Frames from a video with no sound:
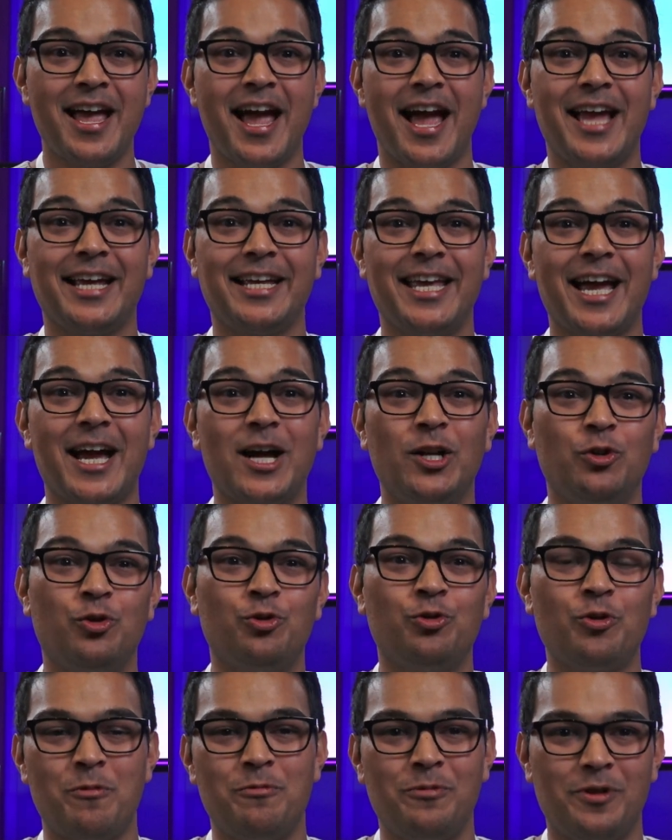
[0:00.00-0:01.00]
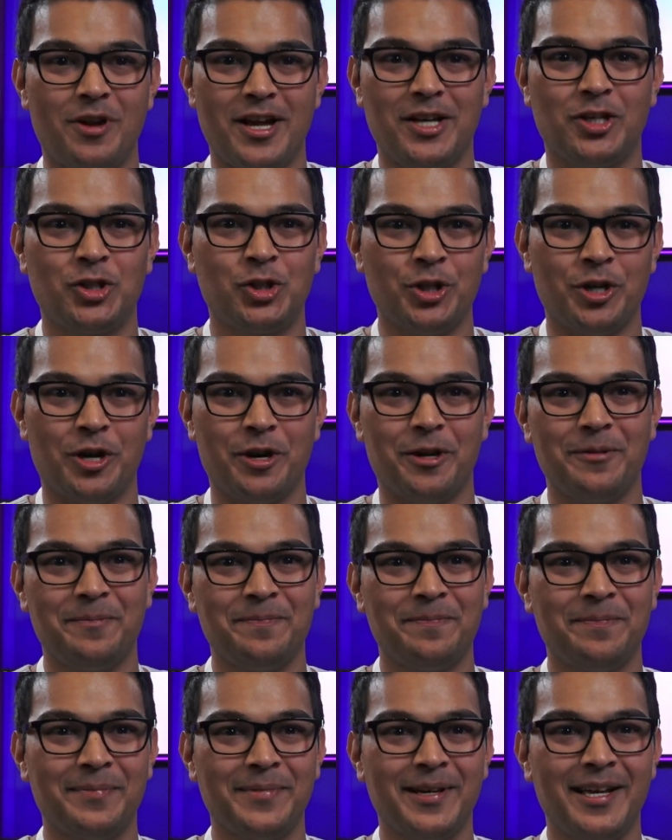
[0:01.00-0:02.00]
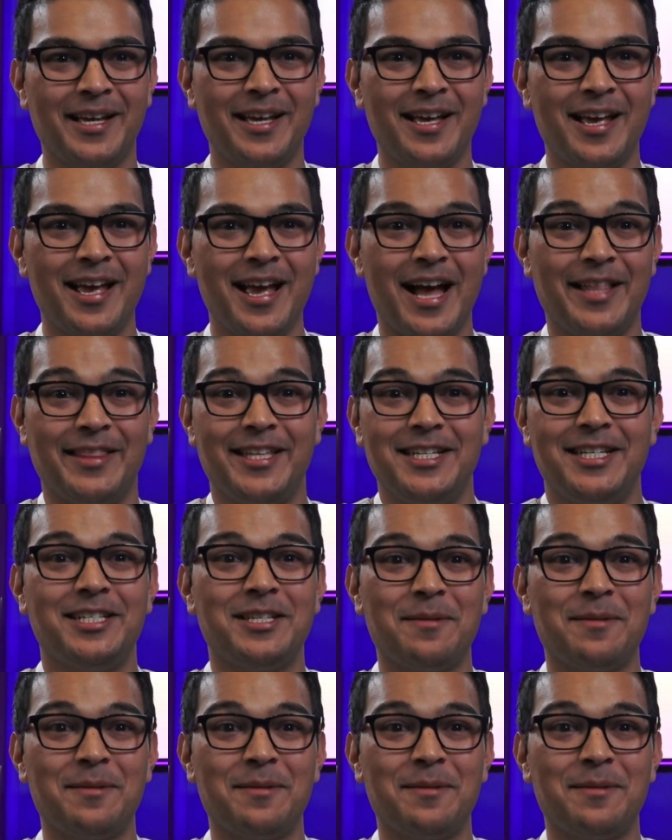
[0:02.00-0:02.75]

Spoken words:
and get a drone-like shot. And this is